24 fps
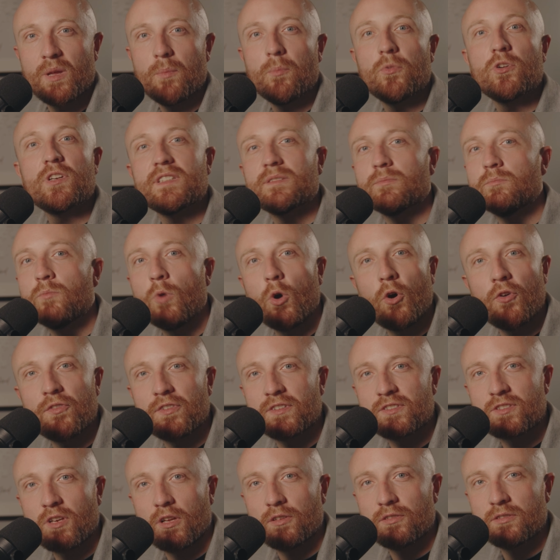but it's more
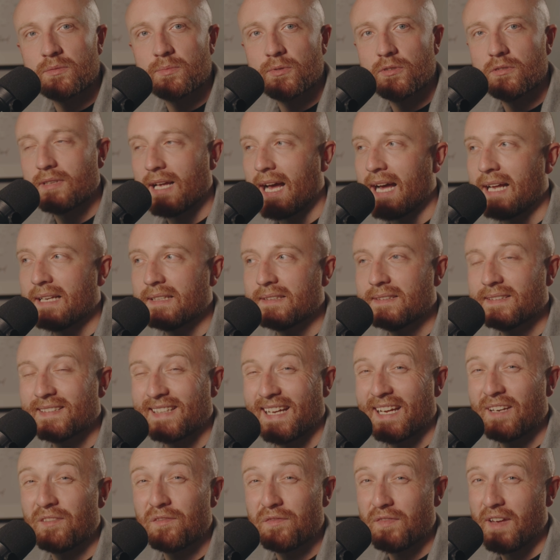than tolerable, and
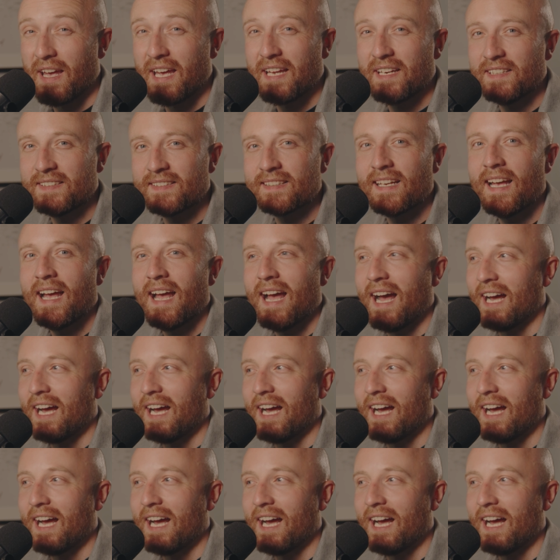in fairness,